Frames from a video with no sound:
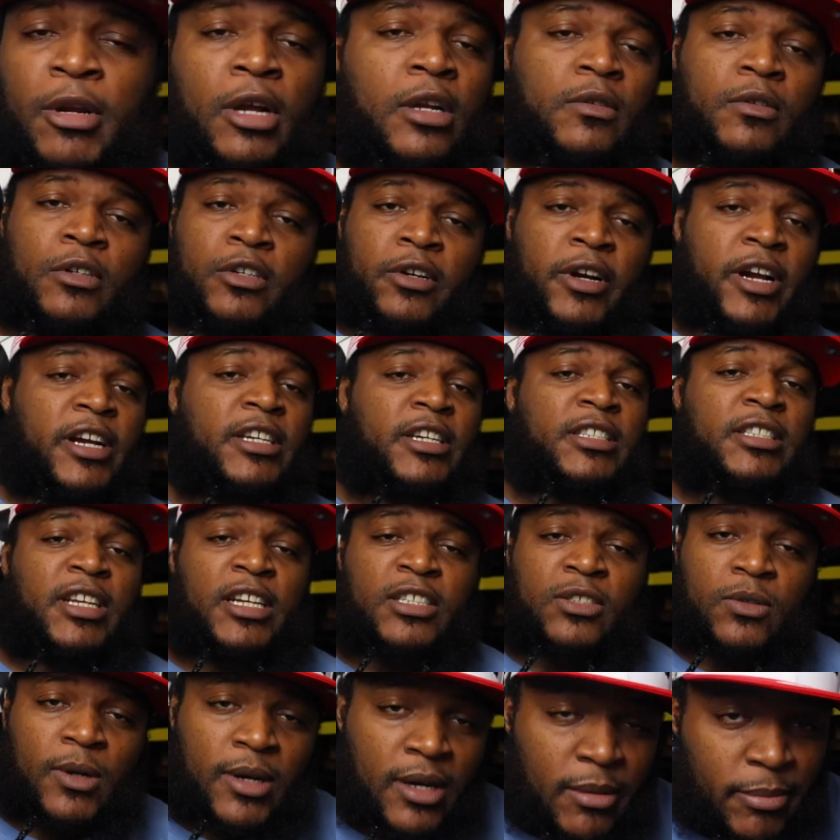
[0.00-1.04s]
the only one crazy.
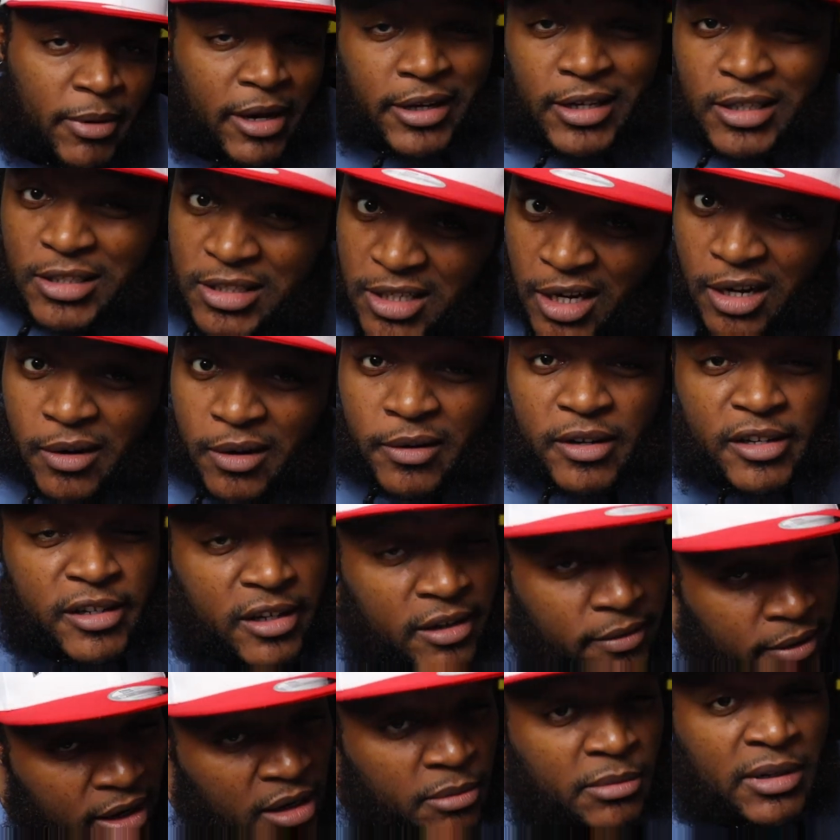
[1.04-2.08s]
That's why everybody gets scared when they
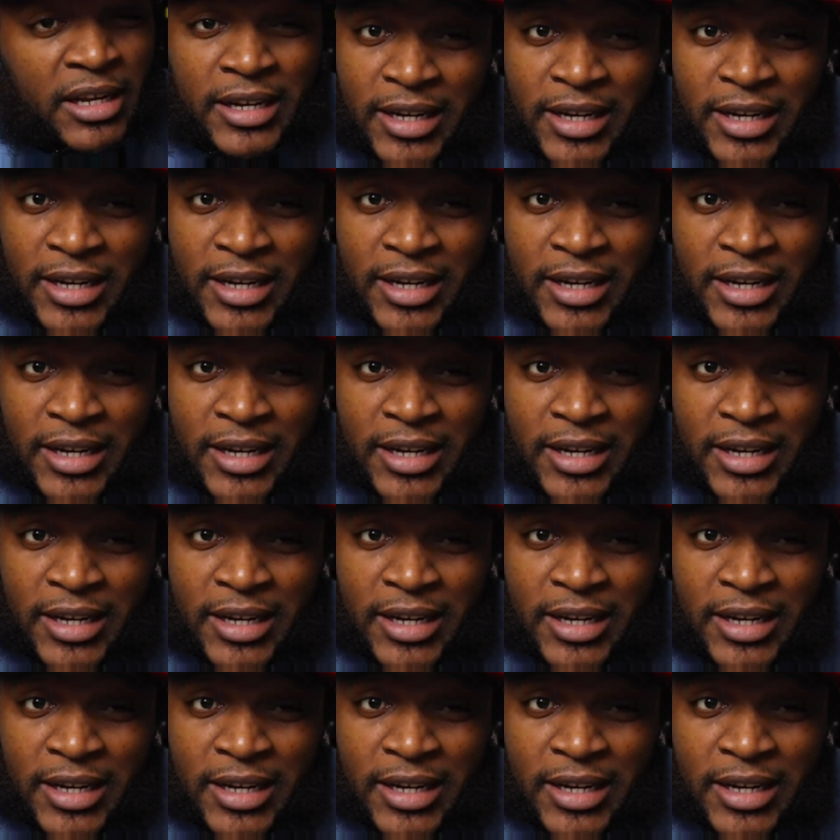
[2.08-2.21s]
get around me.